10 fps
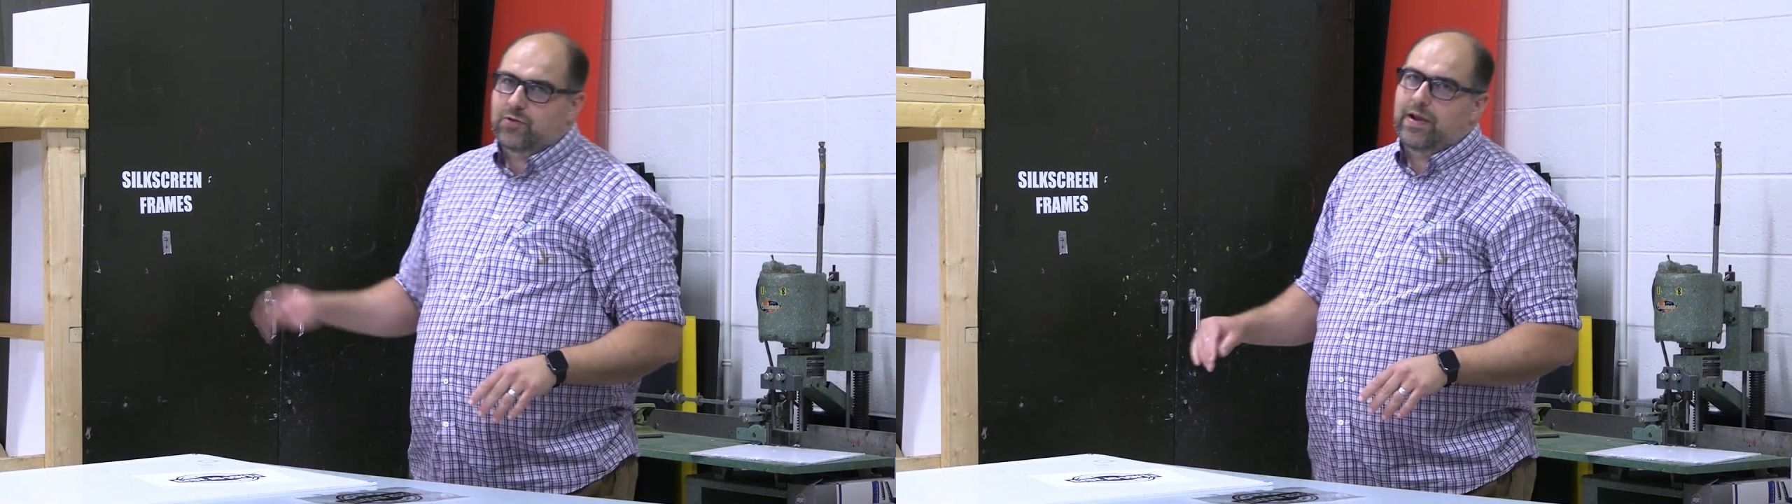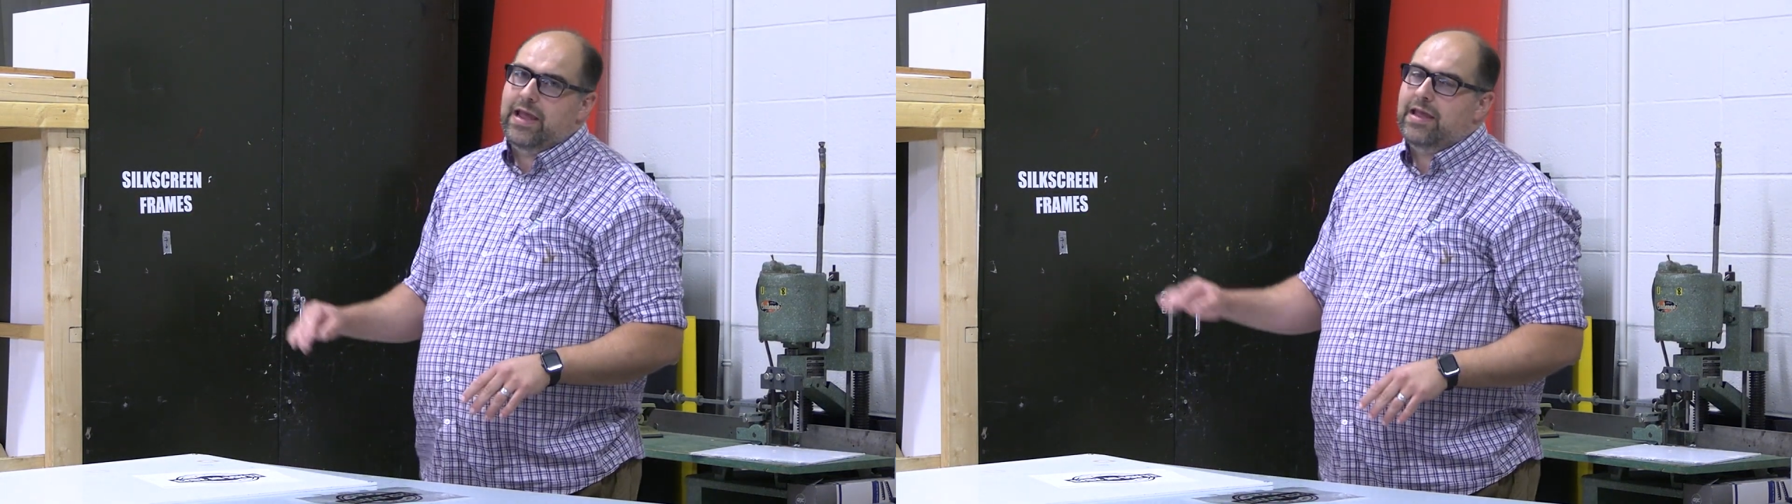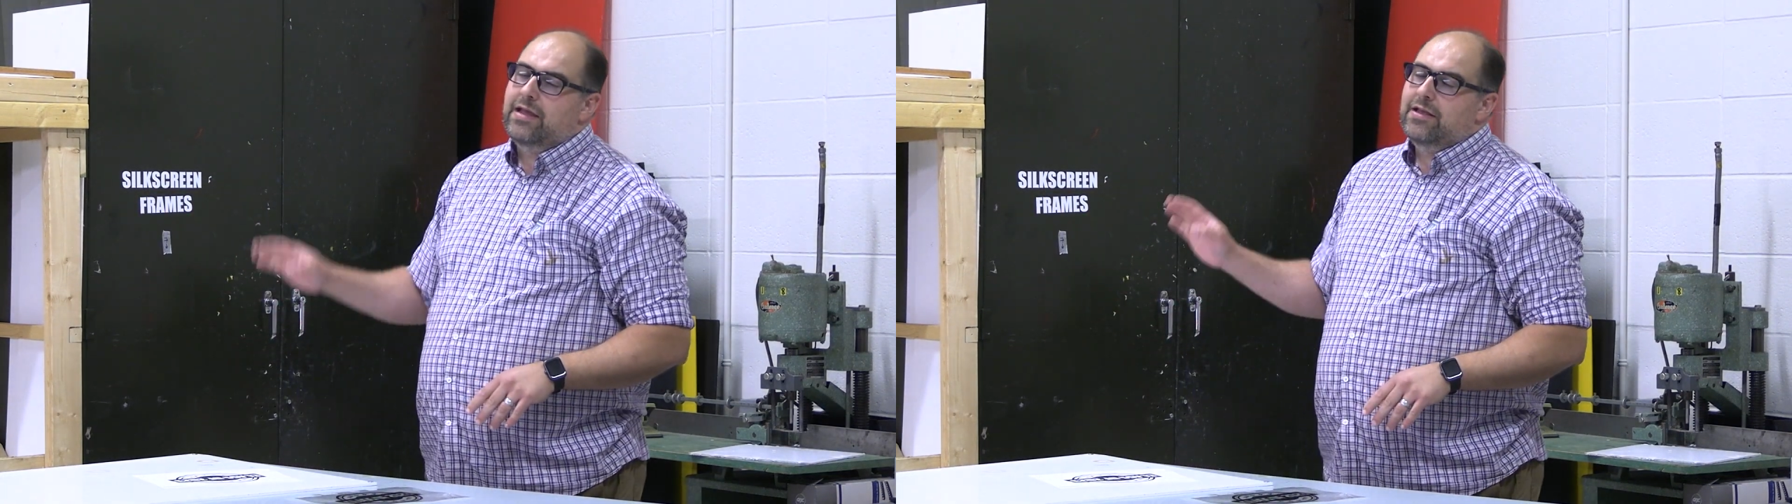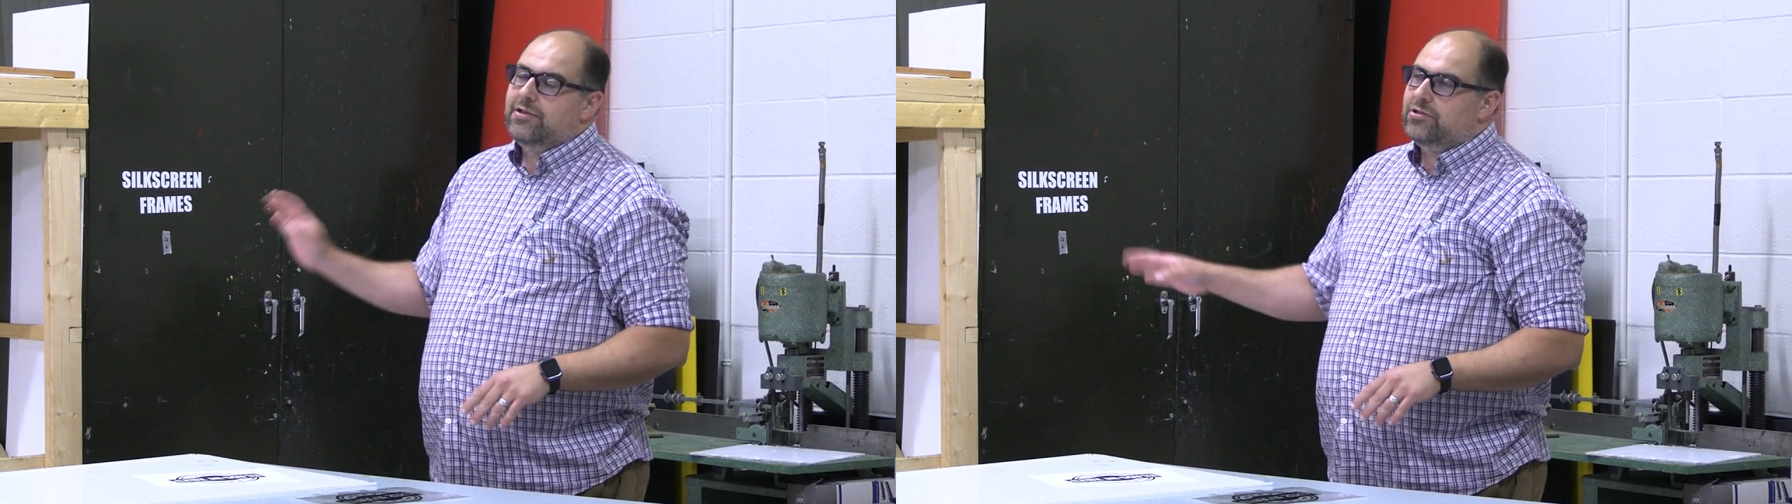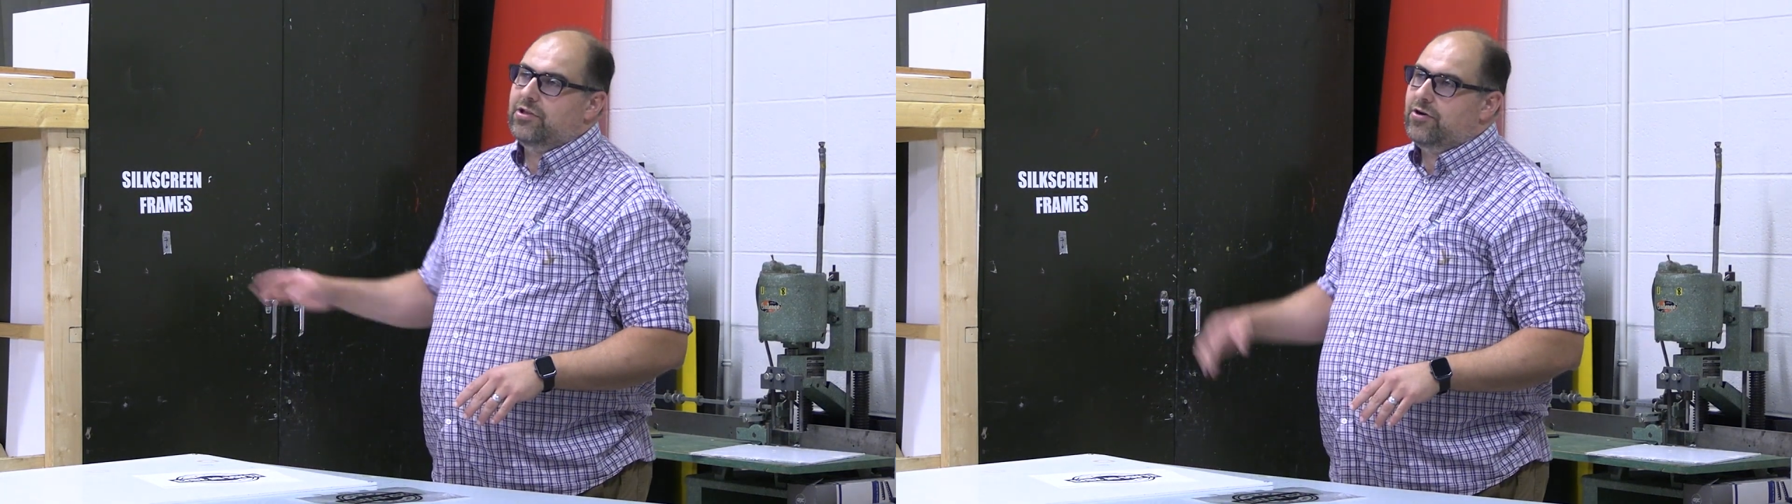away,
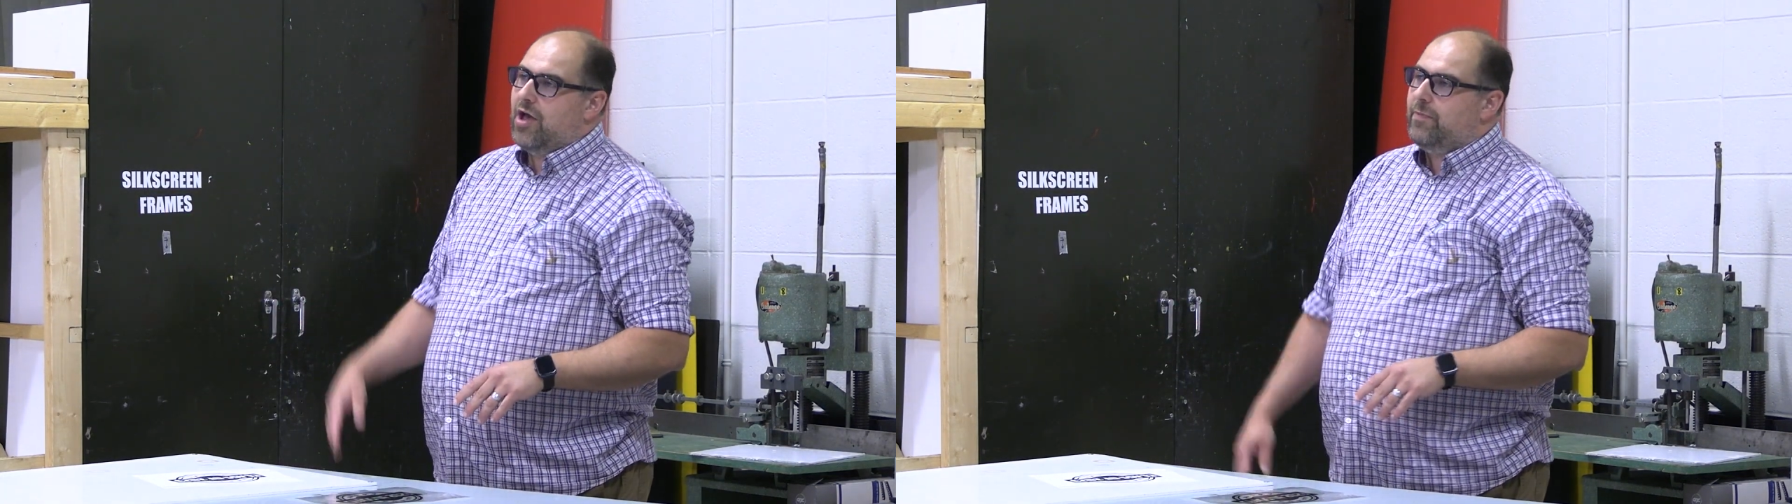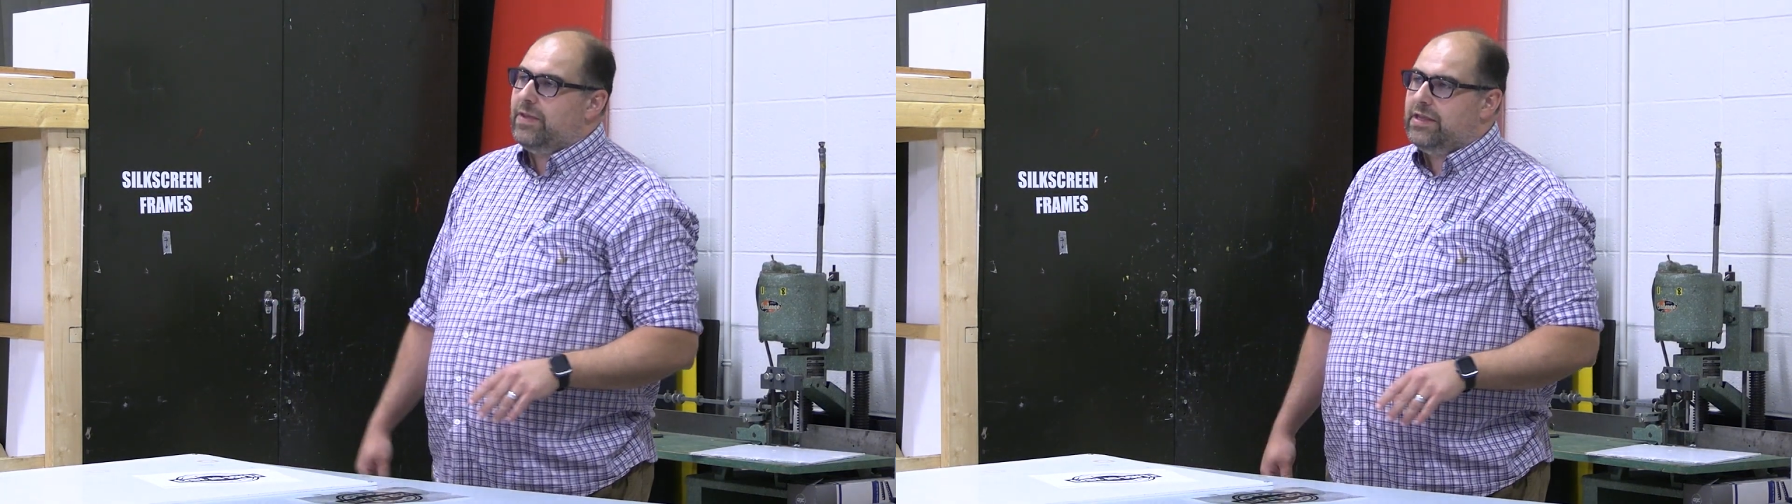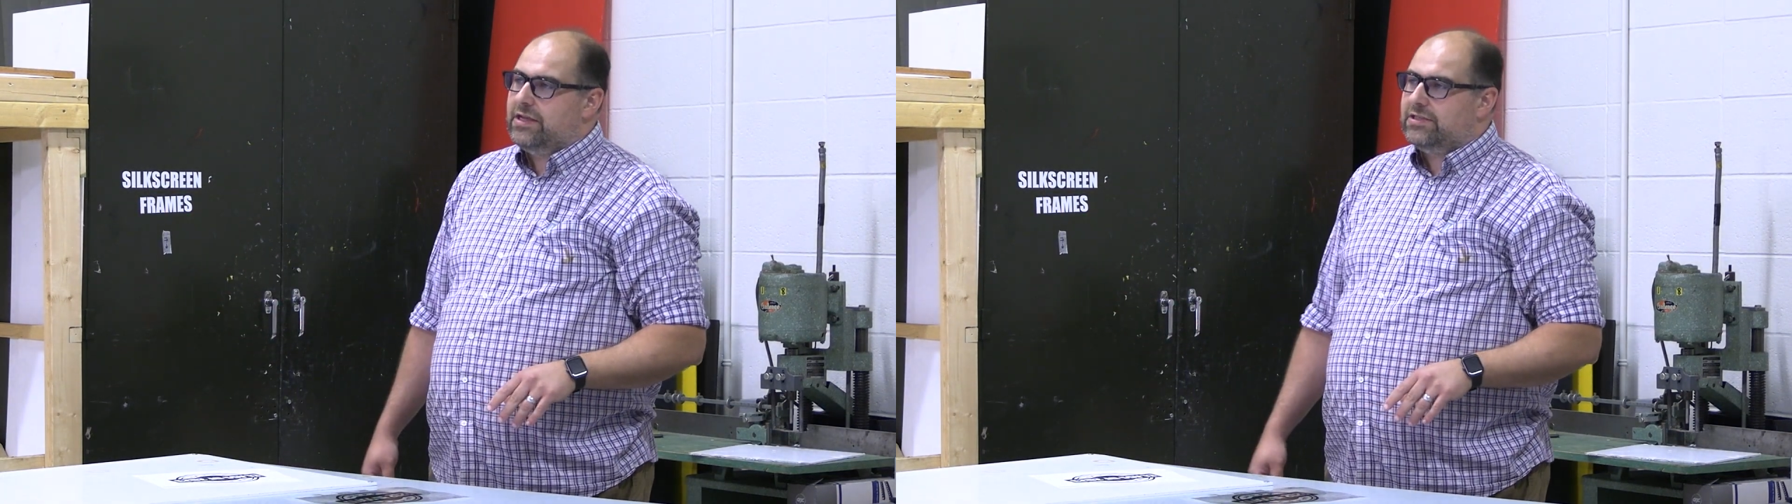so they're not being